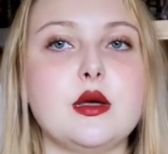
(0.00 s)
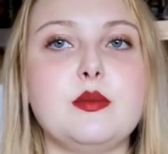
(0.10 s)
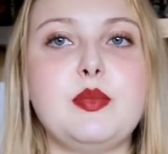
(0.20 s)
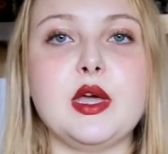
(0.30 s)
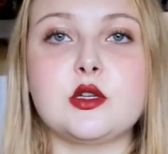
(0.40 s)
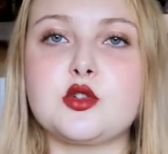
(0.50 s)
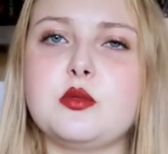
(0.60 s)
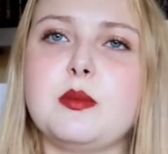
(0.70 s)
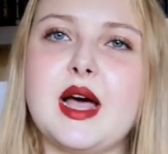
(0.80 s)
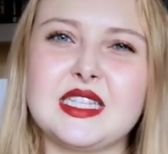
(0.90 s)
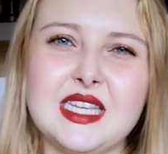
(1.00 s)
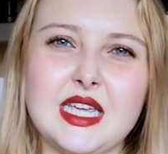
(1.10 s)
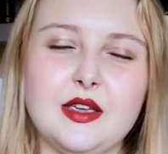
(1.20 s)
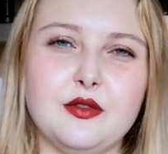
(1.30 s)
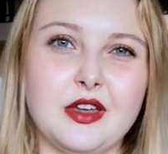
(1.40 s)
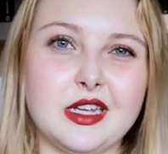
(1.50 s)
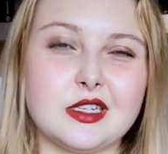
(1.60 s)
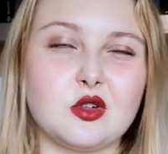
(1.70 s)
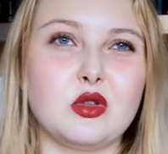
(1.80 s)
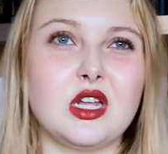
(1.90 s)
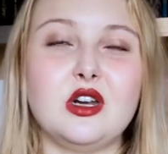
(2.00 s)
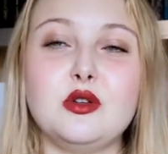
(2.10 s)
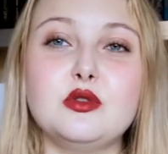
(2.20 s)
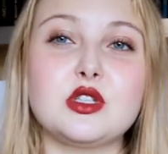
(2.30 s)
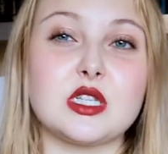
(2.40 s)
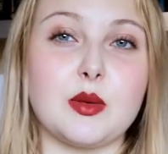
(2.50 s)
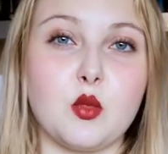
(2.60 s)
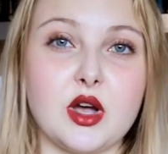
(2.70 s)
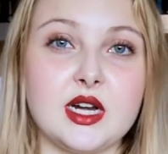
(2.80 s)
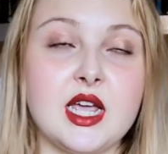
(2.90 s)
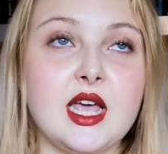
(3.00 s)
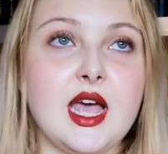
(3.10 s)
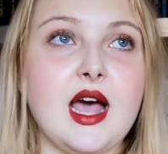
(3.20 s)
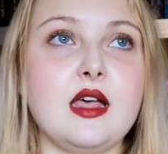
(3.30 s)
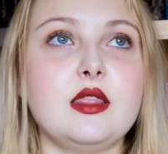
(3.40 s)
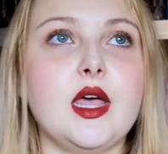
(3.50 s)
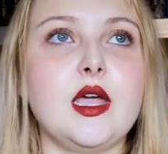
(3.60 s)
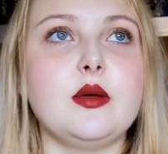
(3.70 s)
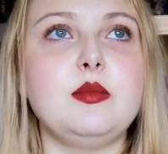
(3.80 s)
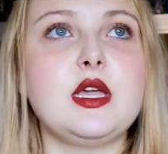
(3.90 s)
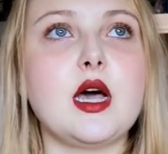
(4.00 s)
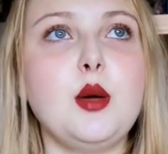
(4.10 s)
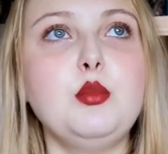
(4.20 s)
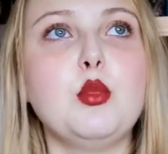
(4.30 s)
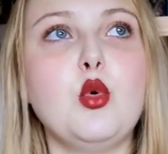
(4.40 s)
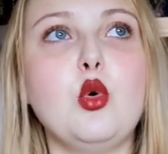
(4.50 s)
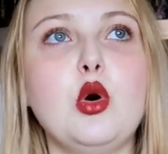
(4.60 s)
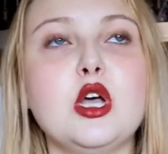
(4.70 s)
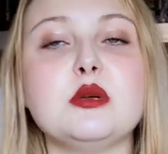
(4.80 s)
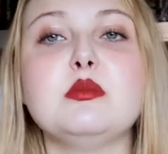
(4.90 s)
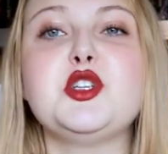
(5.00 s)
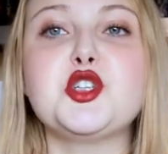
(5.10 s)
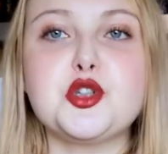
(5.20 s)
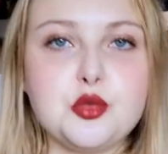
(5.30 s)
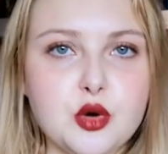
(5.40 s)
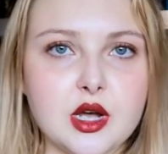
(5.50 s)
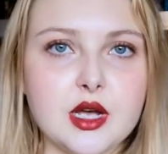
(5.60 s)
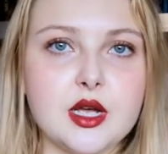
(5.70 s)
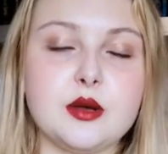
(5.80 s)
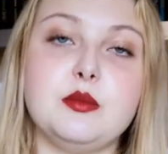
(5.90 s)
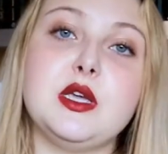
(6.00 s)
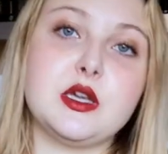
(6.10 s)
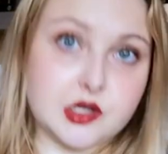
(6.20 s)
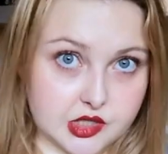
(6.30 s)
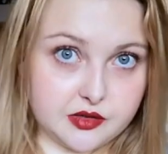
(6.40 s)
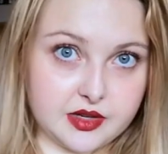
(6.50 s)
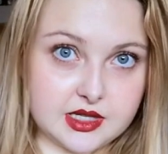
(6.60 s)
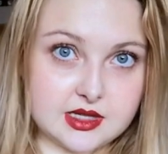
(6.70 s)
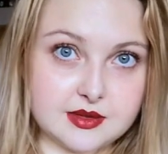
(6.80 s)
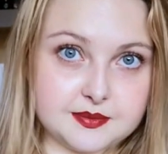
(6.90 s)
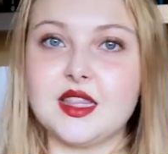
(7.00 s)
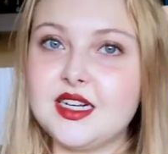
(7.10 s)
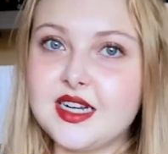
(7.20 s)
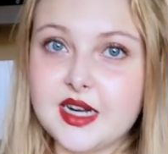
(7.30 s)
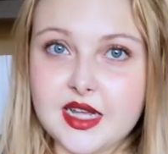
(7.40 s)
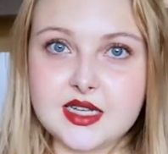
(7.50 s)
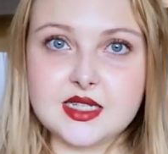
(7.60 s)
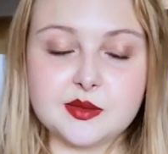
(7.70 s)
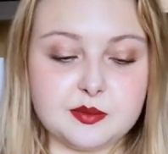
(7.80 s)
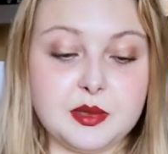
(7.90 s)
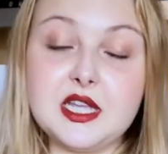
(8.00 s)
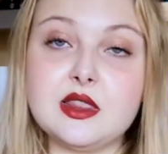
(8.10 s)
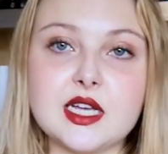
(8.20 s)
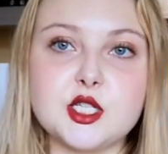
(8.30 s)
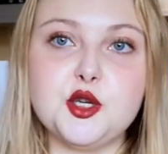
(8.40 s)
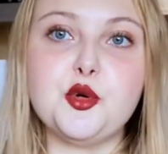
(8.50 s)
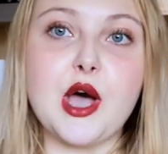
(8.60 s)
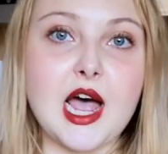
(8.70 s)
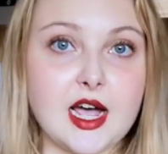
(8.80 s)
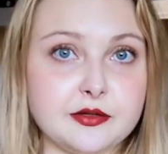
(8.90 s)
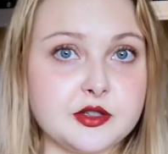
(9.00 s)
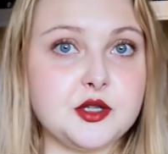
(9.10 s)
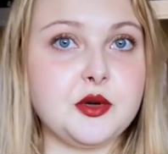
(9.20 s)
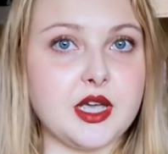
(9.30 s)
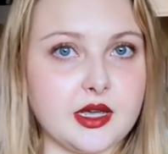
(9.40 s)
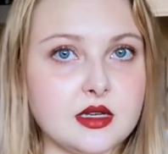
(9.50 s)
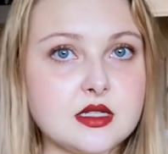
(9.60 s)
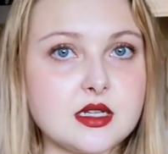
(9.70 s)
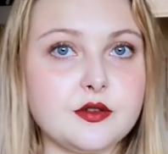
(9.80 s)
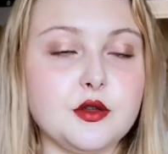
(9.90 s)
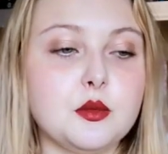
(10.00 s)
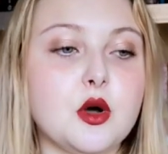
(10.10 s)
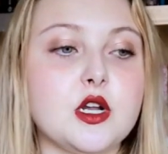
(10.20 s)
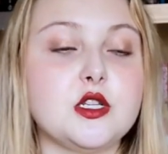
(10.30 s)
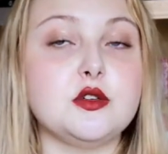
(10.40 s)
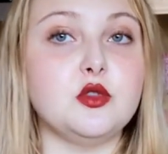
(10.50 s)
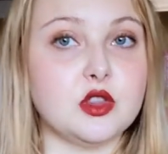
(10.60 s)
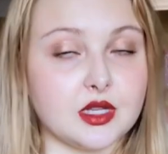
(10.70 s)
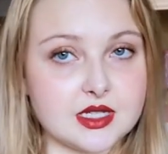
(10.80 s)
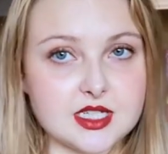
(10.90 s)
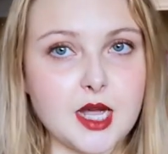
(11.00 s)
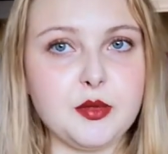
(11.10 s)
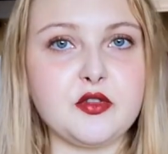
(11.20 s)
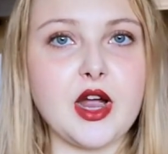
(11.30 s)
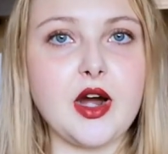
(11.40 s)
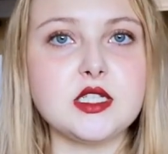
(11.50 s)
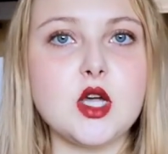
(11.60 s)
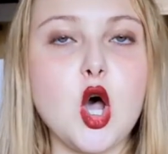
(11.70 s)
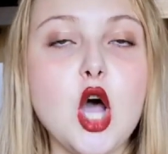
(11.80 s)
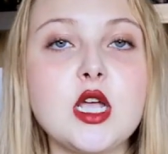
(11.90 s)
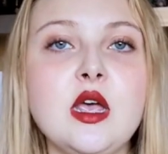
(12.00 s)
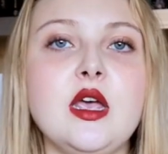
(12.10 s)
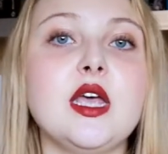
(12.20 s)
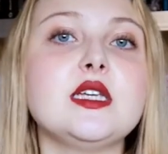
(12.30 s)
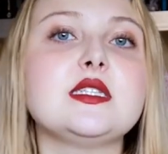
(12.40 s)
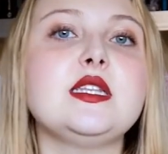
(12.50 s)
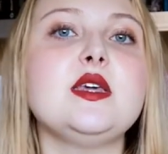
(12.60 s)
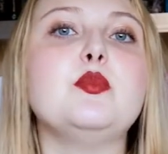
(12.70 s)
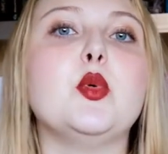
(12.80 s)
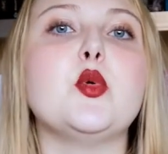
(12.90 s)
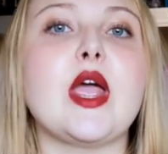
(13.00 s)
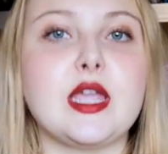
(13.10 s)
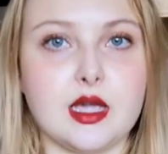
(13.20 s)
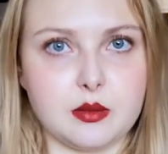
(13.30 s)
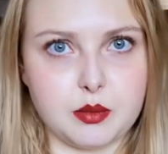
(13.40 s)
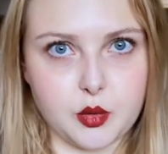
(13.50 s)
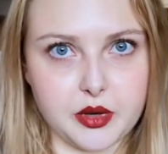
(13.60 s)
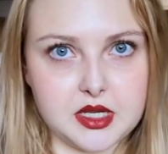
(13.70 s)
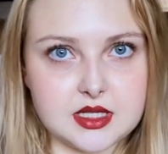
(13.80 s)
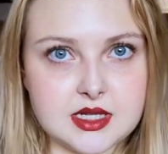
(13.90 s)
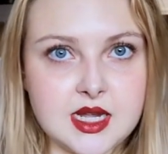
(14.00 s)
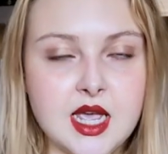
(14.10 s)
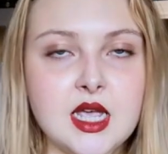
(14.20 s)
a big traumatic event or they lose someone and they become more mature because of it. The next beat that you have to hit if you want to do this type of character arc is the breaking point.